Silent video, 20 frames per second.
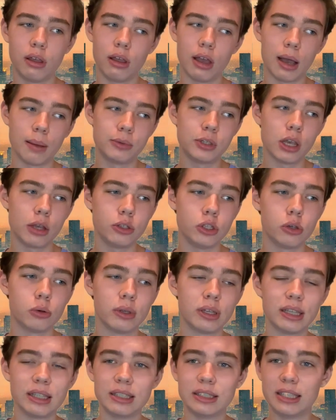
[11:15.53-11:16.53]
I'm telling you,
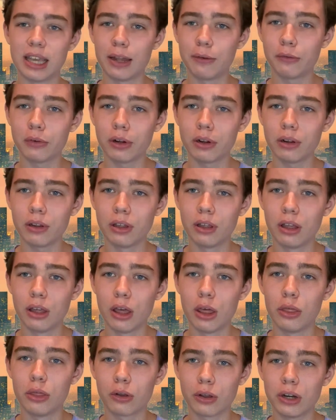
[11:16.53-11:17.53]
Denver,
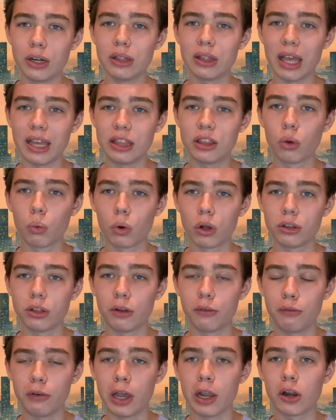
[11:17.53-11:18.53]
they're going to light the world on
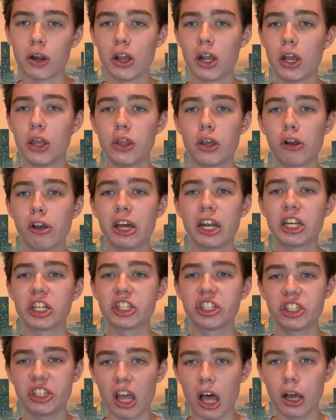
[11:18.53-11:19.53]
fire. They're going to
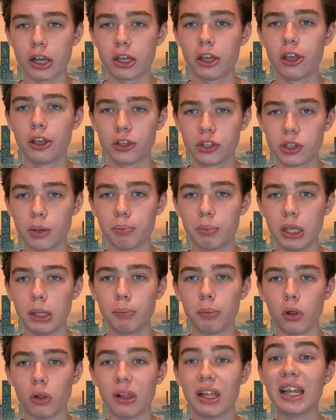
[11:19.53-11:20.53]
shock some
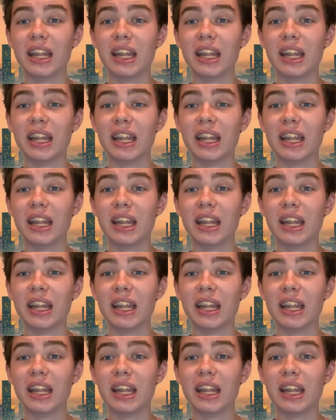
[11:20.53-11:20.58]
people.